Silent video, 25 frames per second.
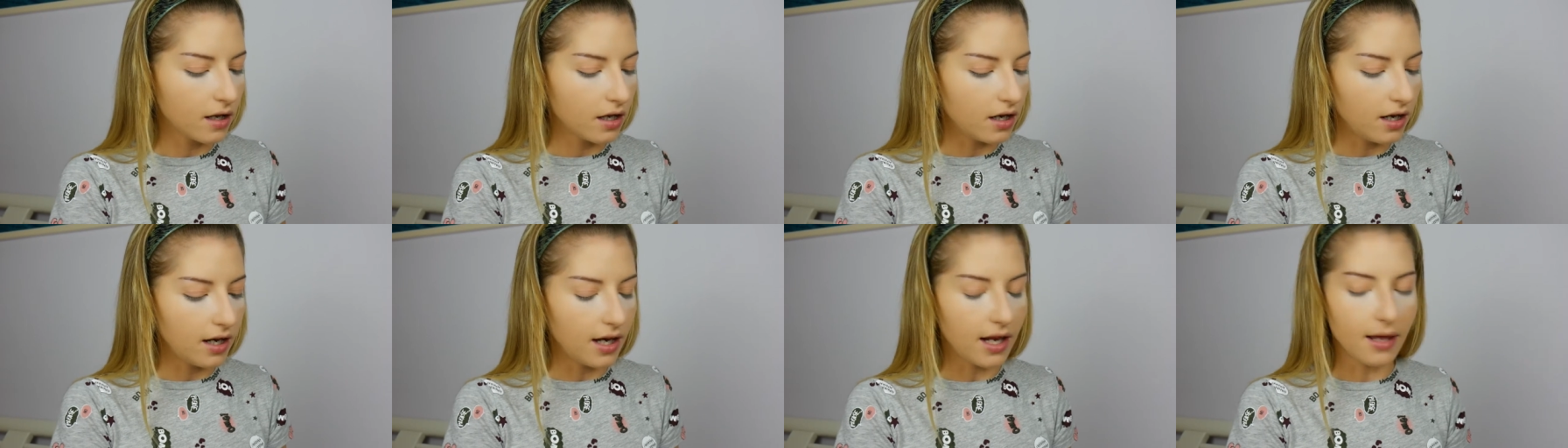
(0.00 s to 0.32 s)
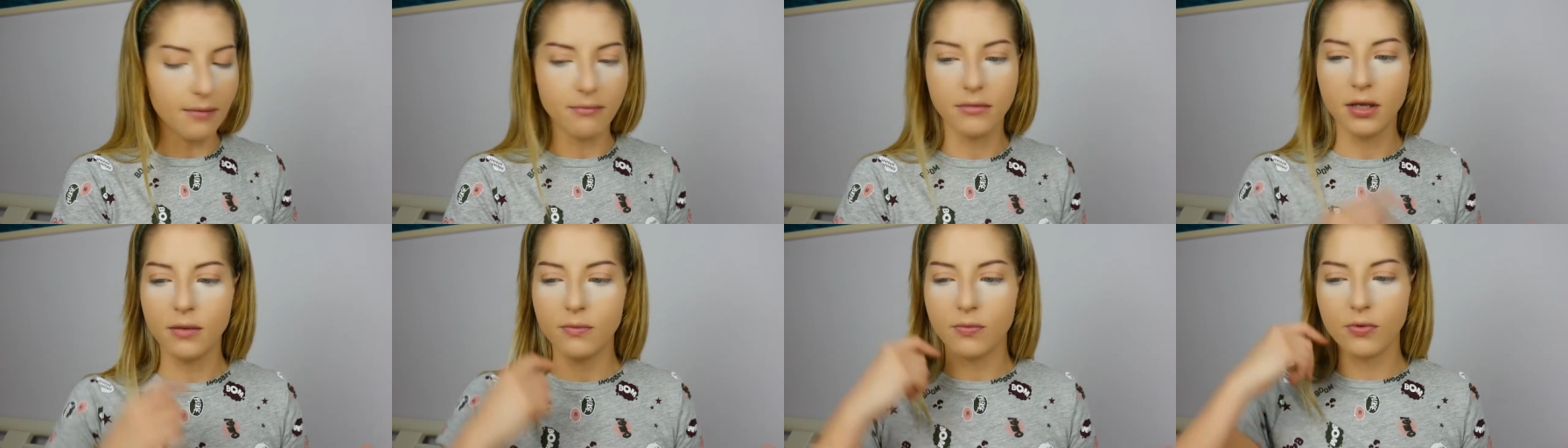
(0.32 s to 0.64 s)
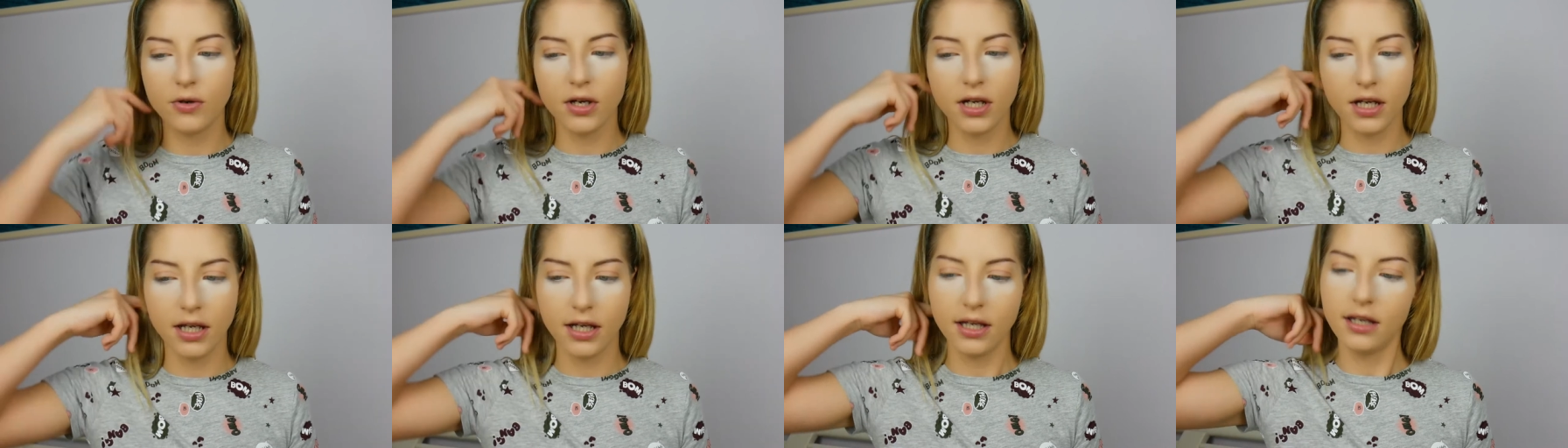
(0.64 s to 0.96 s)
Let me
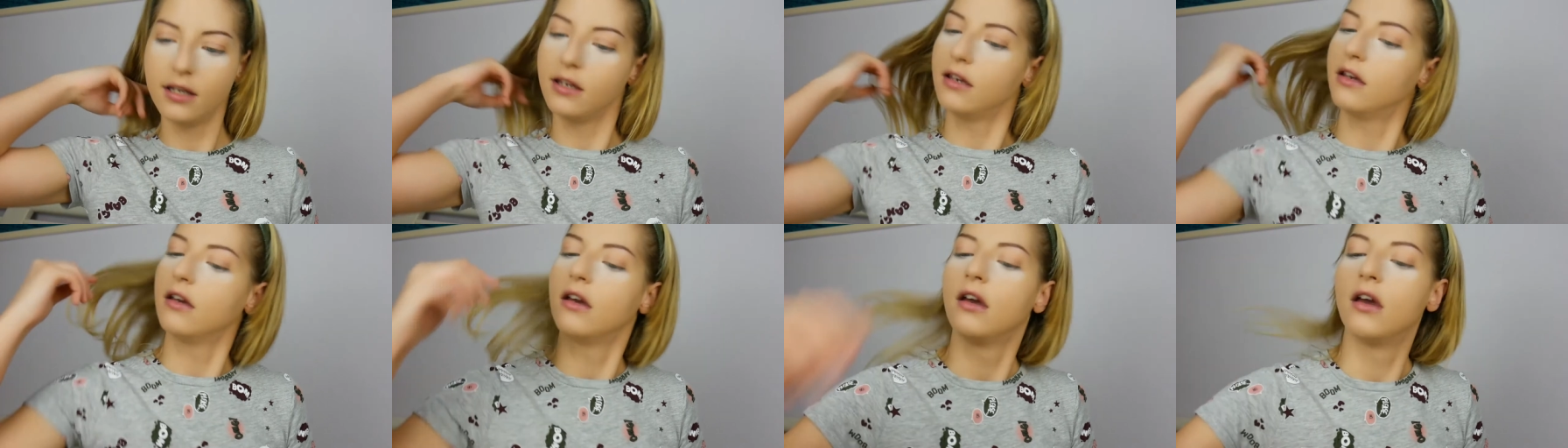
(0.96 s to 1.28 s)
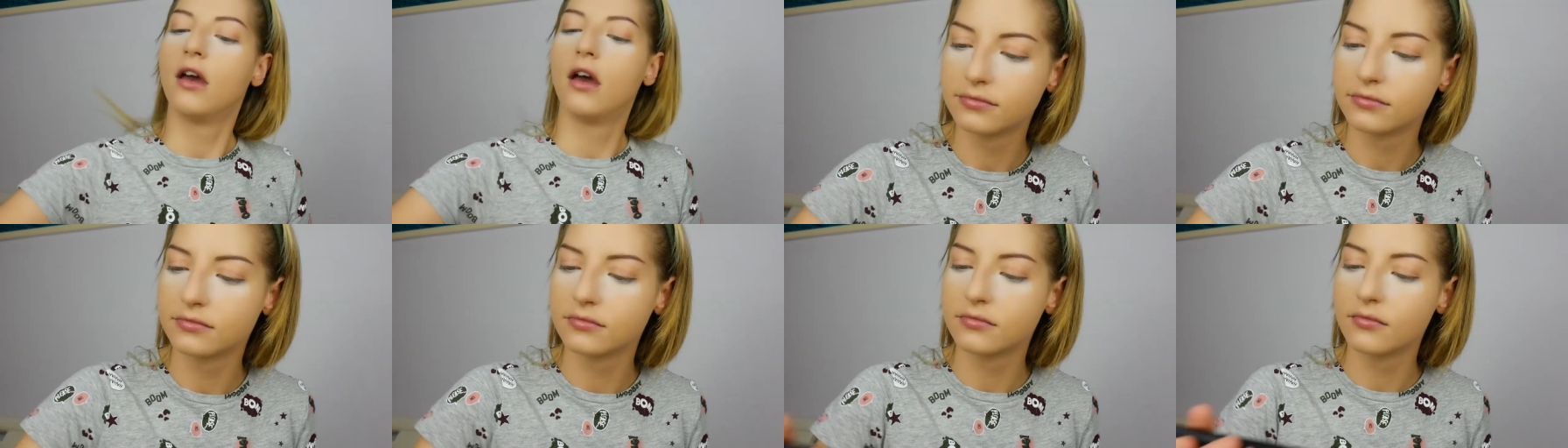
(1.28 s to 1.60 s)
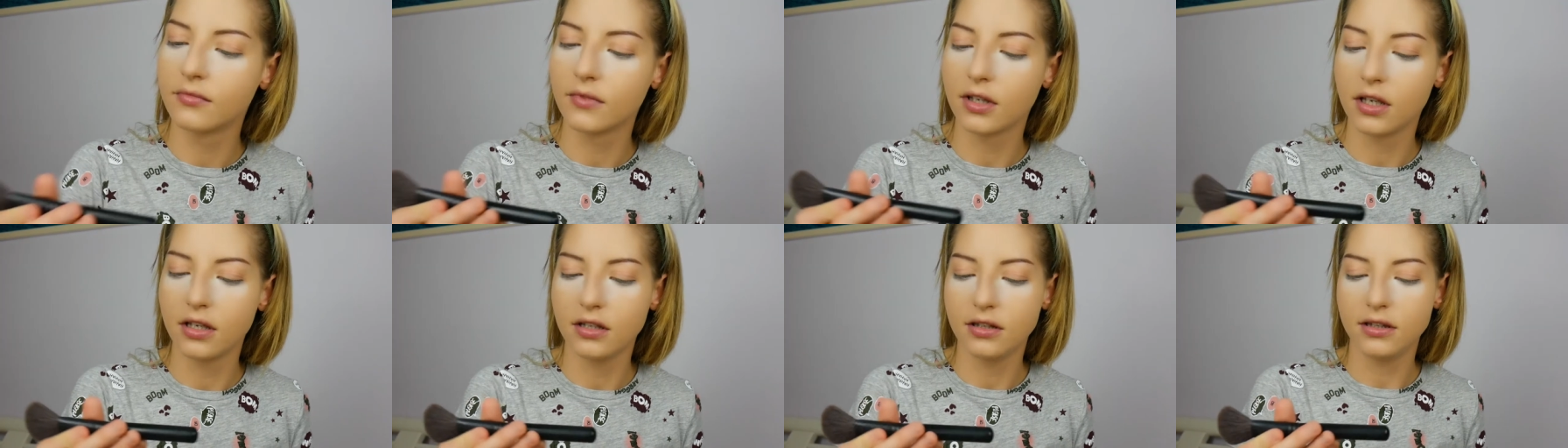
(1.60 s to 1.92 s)
bring
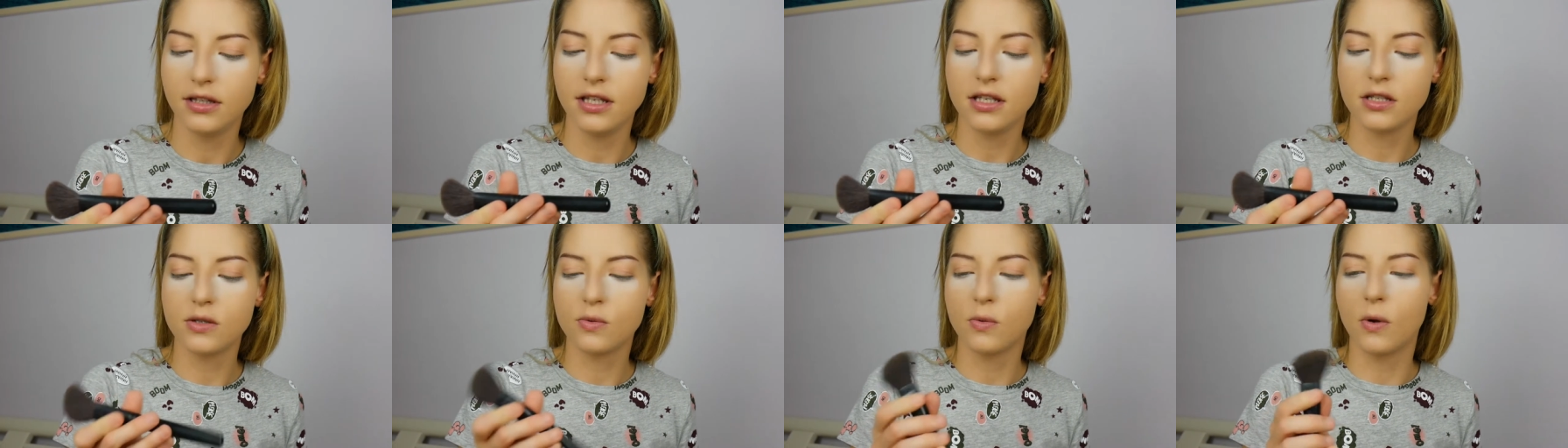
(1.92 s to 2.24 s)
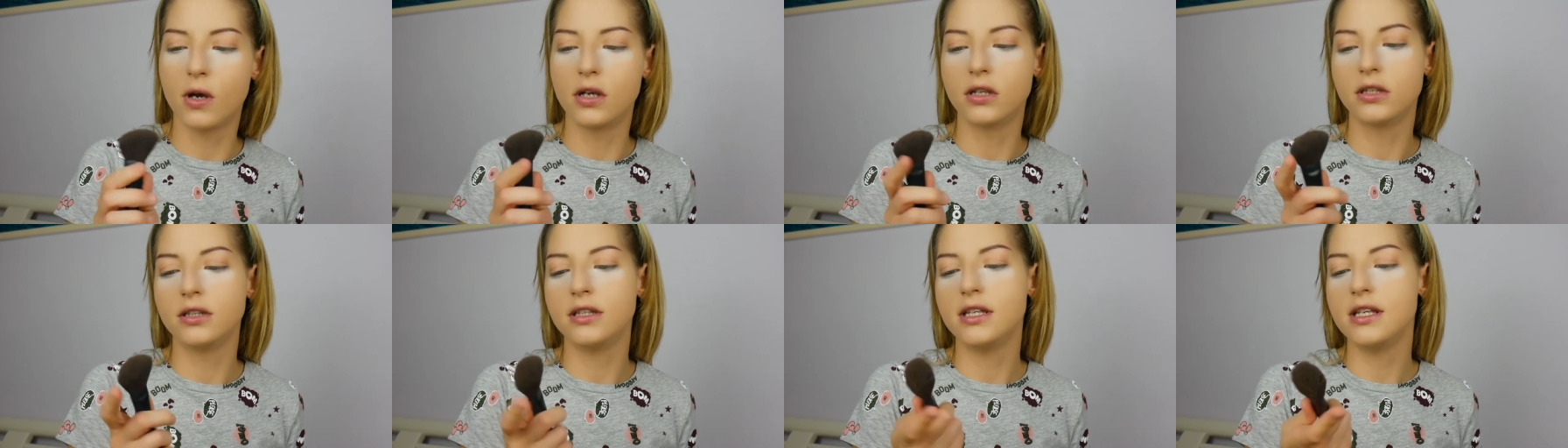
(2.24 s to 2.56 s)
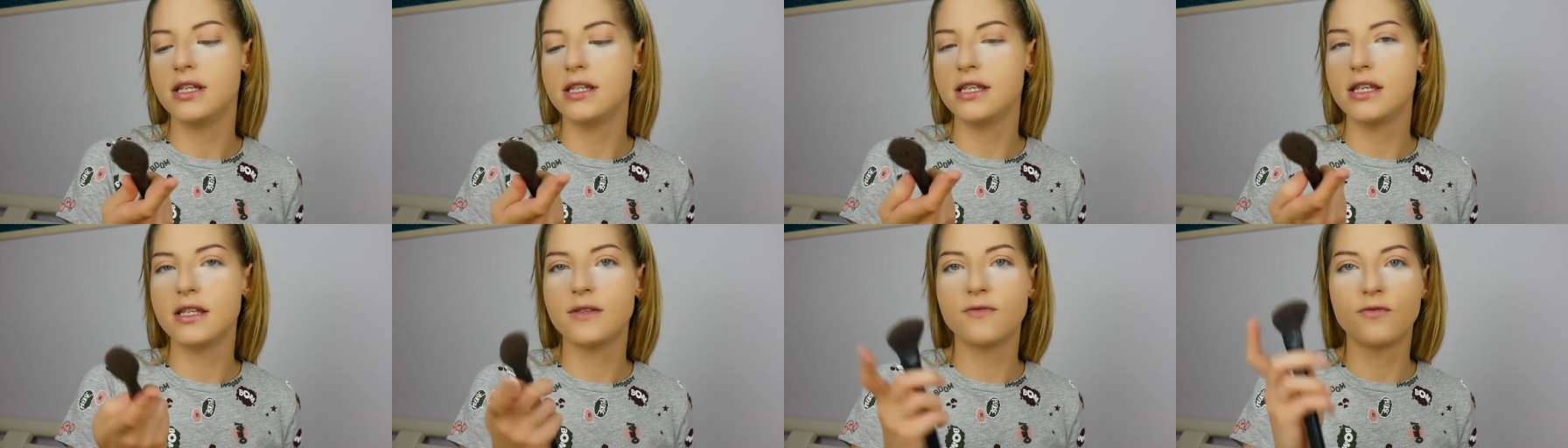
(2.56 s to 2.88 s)
this one
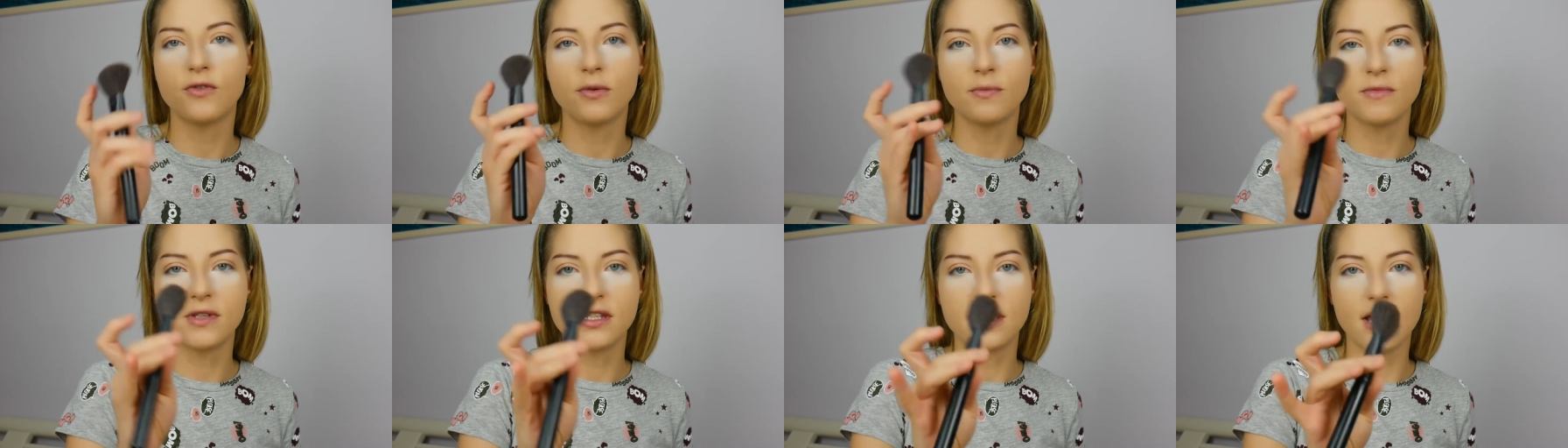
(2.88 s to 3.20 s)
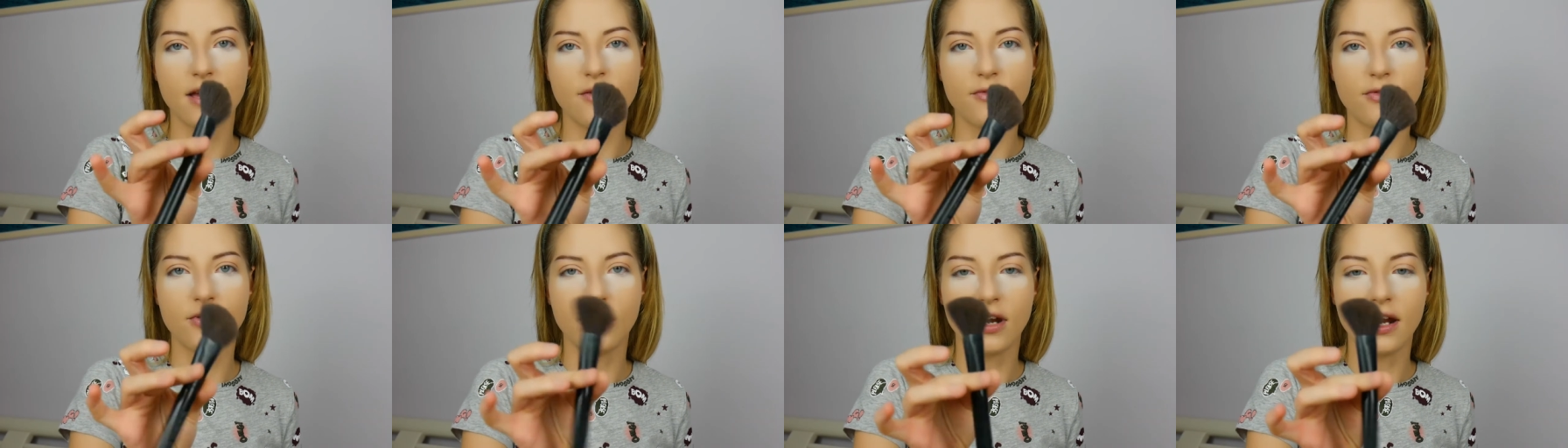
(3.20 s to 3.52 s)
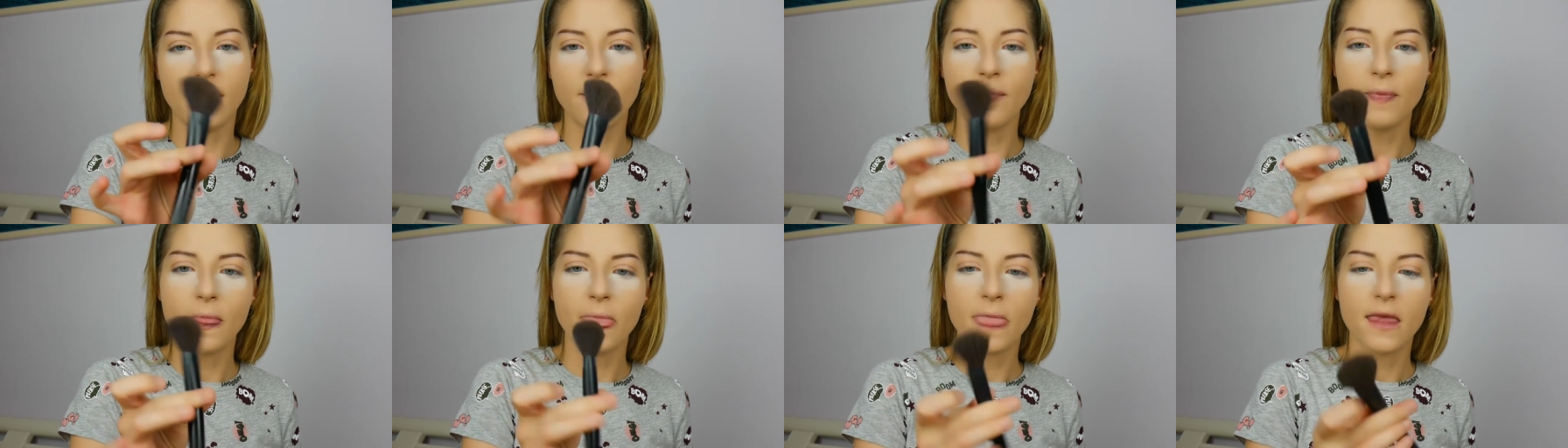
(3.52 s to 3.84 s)
this is from
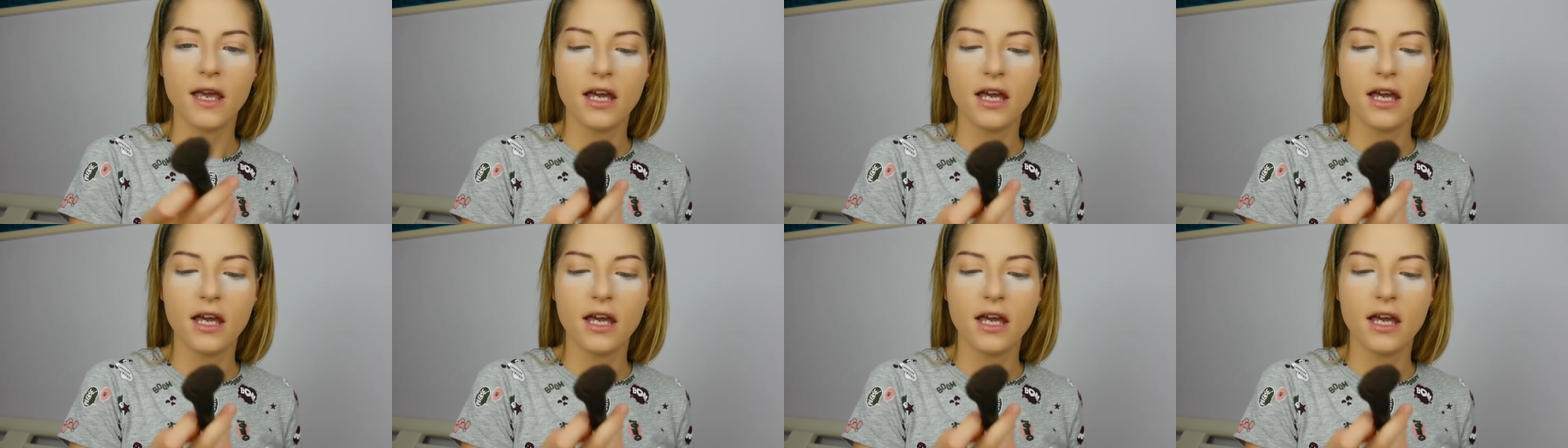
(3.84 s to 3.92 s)
Sephora